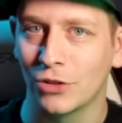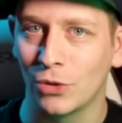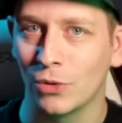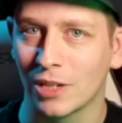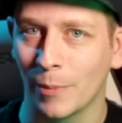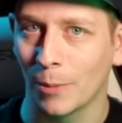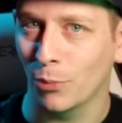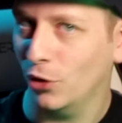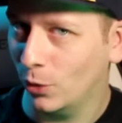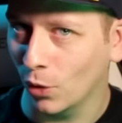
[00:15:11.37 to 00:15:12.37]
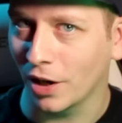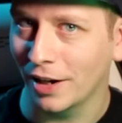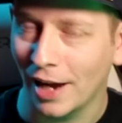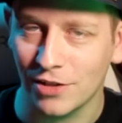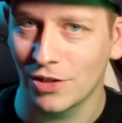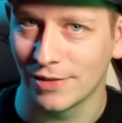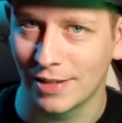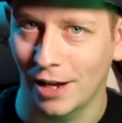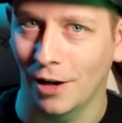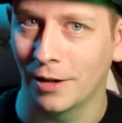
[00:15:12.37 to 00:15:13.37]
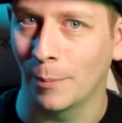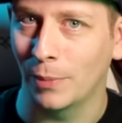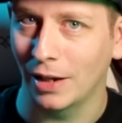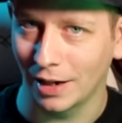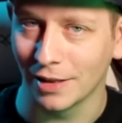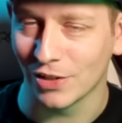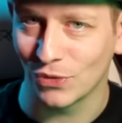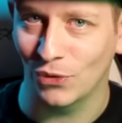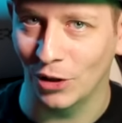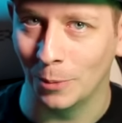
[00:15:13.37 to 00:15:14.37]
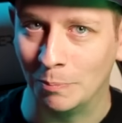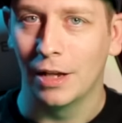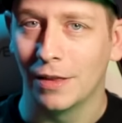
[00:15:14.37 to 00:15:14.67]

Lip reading: to some of the prequel connections that end up being in this film.